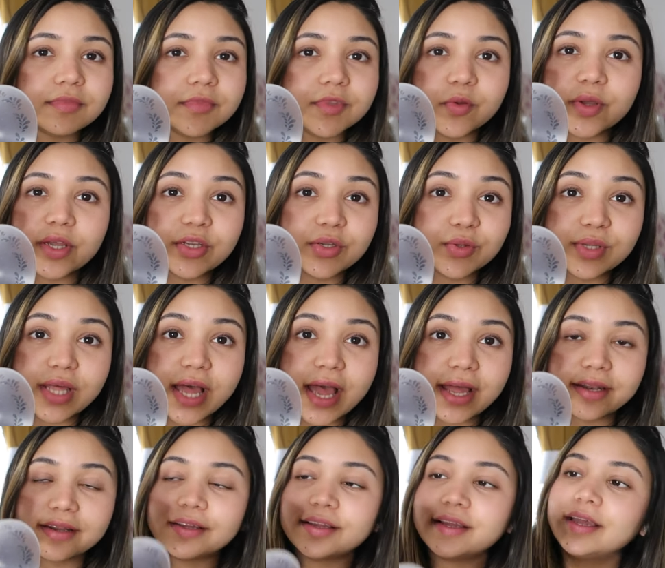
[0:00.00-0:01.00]
you can do
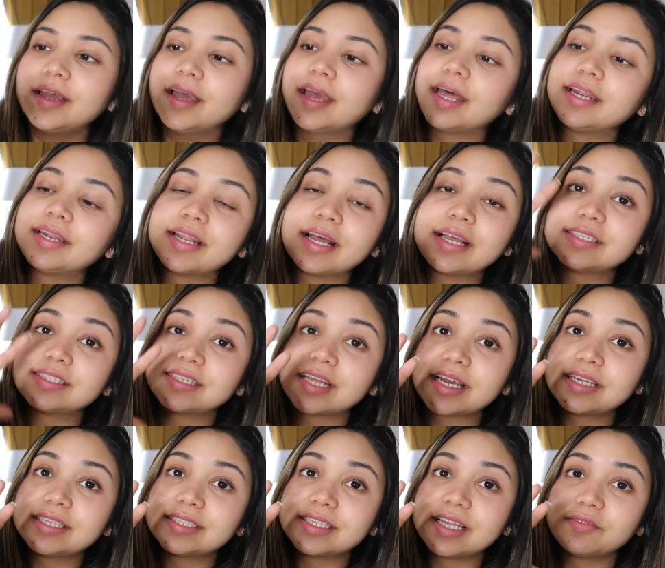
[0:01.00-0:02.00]
that. And it has
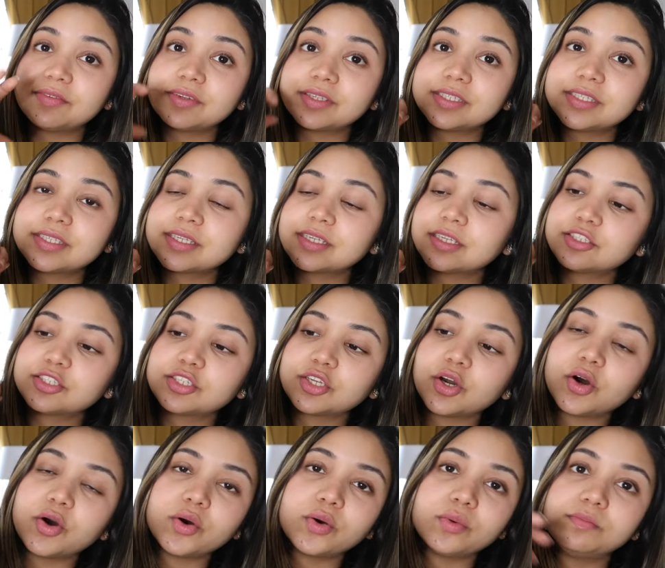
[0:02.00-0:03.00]
9 levels,
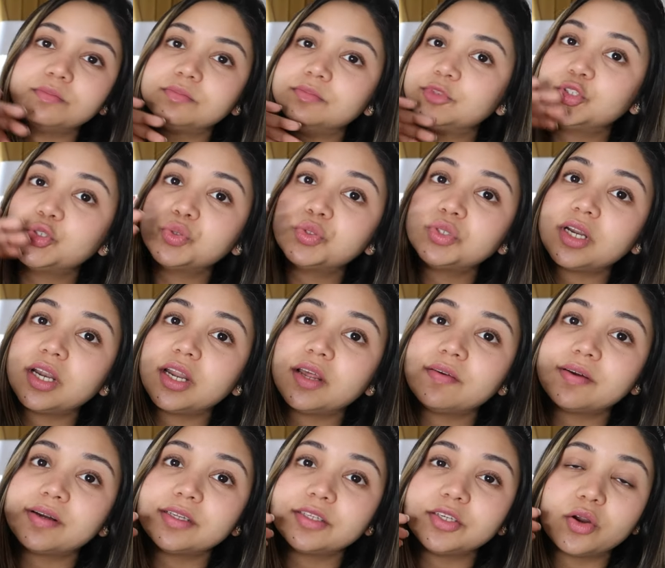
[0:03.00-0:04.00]
so choose your
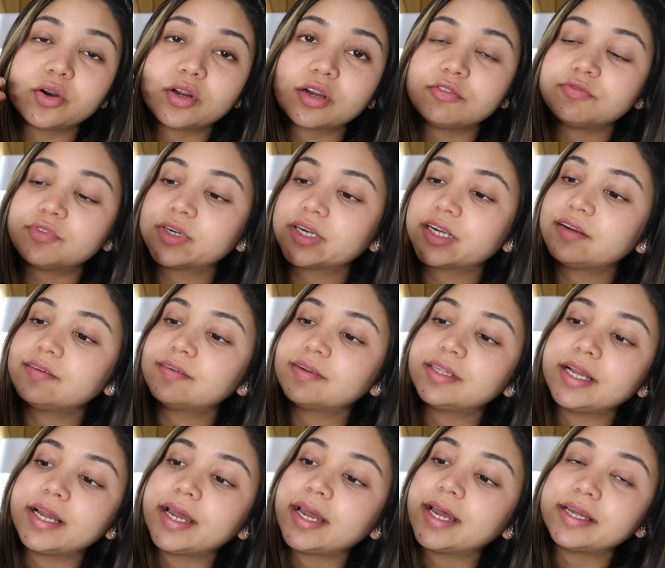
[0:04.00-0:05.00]
level, your comfort level,
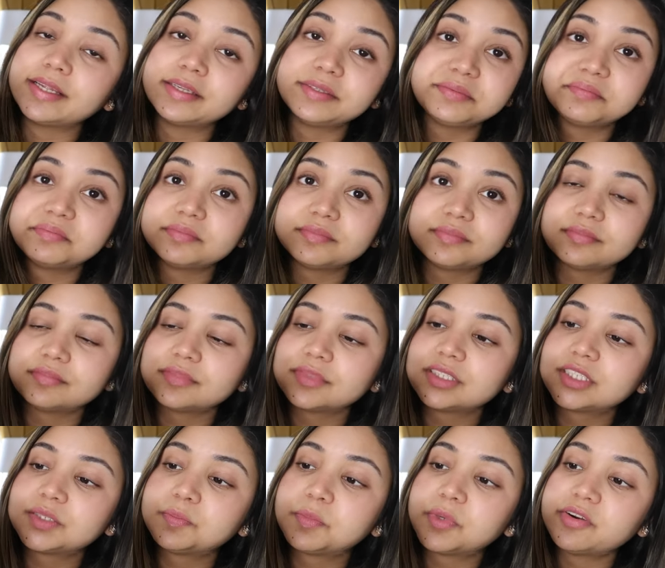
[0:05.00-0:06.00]
and
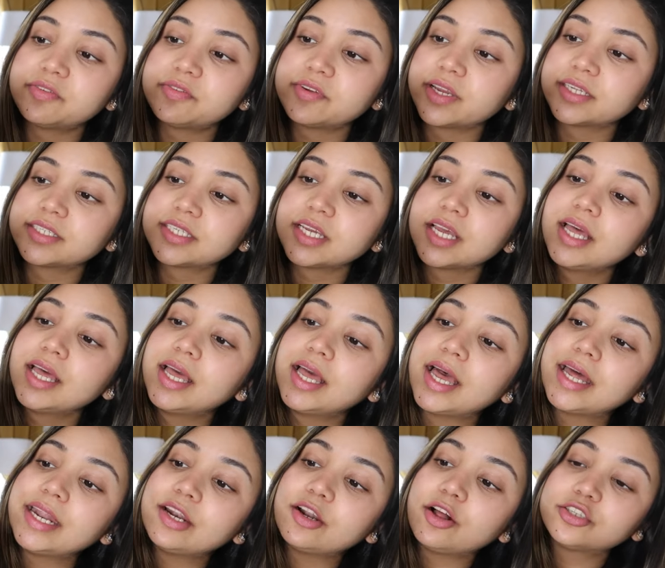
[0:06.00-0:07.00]
it's perfect.
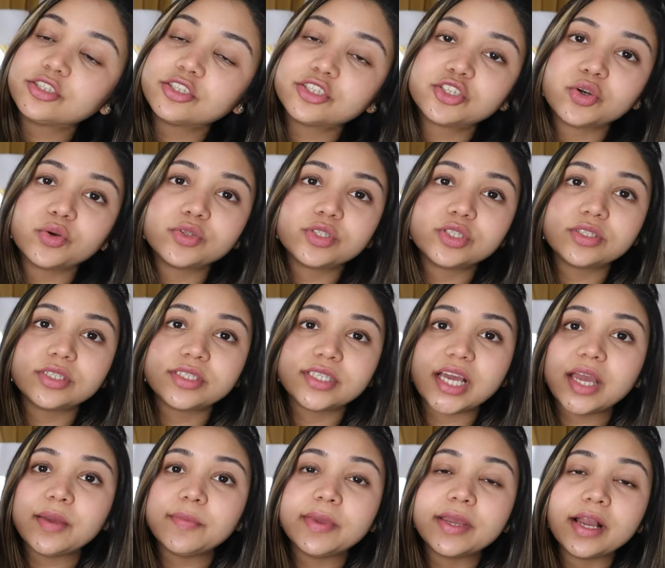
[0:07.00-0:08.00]
And it also shows you the
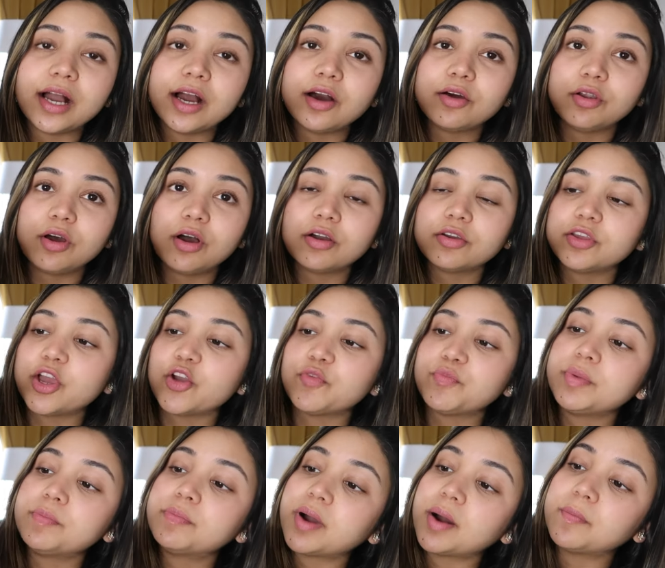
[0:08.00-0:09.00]
timing, how long you have
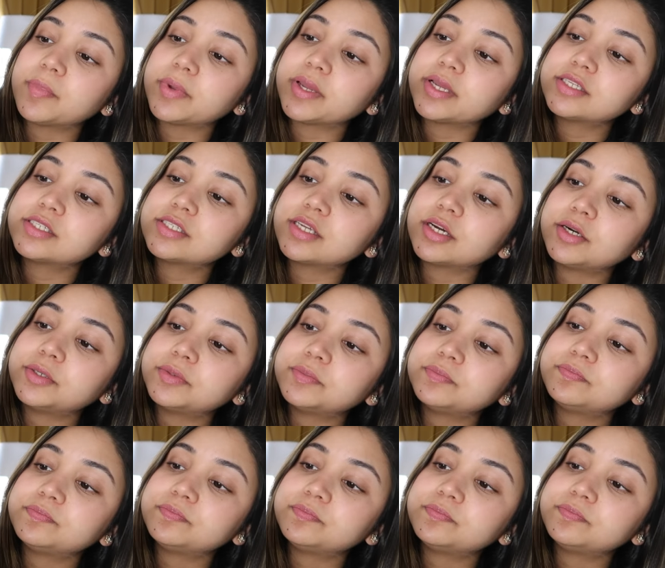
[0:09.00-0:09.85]
been pumping, so